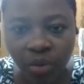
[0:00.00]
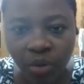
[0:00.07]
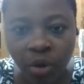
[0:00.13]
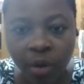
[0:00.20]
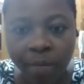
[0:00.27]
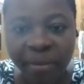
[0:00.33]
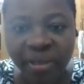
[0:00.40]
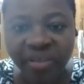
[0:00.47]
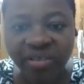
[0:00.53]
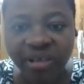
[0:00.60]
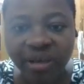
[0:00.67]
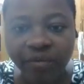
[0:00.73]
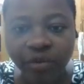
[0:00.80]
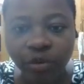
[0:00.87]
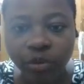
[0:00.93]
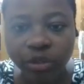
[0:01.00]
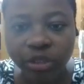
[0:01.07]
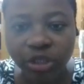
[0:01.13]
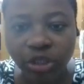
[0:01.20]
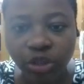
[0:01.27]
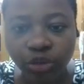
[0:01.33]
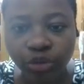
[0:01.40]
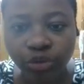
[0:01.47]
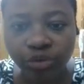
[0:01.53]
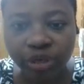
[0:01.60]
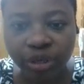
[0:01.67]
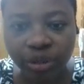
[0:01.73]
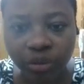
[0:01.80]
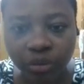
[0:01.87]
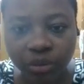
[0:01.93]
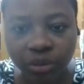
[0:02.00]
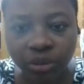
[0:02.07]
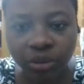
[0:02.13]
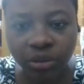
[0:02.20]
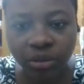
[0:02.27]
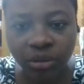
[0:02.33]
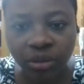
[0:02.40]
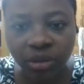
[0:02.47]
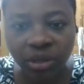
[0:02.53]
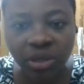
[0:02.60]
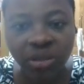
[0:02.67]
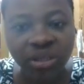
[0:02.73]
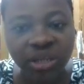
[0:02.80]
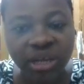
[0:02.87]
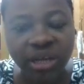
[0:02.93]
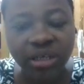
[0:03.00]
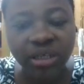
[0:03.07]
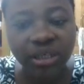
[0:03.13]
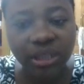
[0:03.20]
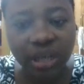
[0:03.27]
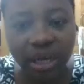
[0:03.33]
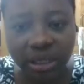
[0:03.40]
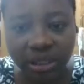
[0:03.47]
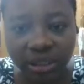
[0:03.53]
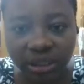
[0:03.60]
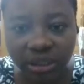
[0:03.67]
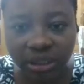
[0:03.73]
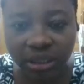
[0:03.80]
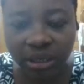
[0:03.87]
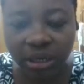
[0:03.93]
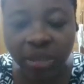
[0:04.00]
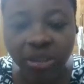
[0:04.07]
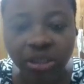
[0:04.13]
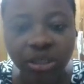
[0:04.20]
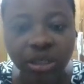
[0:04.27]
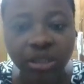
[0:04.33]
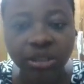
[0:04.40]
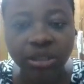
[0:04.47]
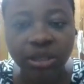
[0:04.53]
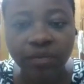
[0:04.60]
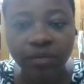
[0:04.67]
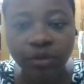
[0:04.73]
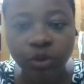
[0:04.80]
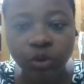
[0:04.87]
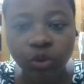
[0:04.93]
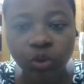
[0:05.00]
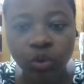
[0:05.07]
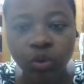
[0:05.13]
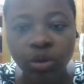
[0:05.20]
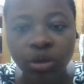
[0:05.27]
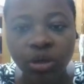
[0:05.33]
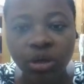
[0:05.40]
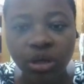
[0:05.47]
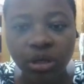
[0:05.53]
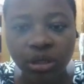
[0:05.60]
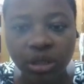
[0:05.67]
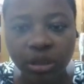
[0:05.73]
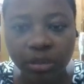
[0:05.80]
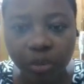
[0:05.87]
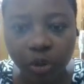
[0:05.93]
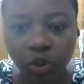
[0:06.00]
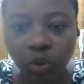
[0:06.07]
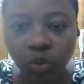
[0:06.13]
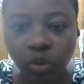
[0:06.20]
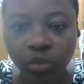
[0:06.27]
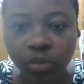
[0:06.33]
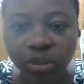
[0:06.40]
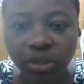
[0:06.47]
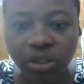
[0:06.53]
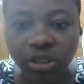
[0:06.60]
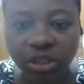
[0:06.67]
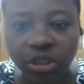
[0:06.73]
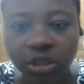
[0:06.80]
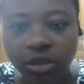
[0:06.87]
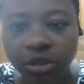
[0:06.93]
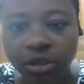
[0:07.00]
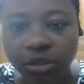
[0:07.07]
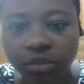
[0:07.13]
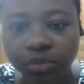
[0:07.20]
Compare 7 with its children nodes. 10 is larger than 7, so they must swap positions.